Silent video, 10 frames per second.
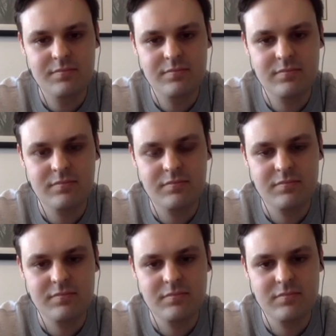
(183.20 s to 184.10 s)

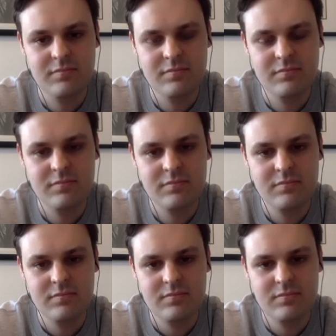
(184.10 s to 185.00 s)

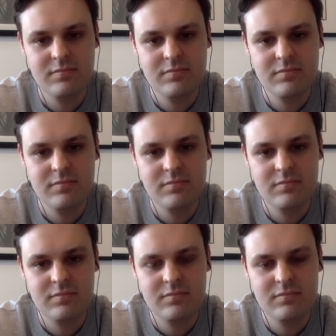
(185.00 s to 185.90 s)

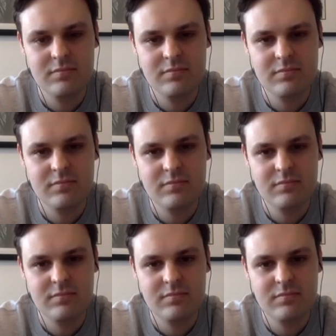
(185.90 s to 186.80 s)

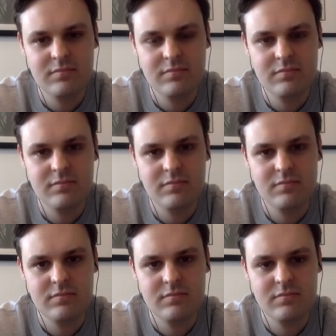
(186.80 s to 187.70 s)

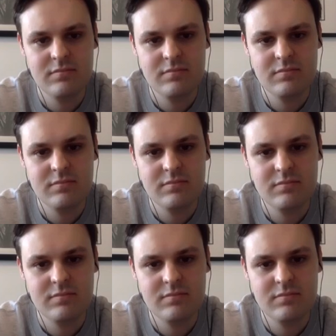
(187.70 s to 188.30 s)
The person shown says nothing.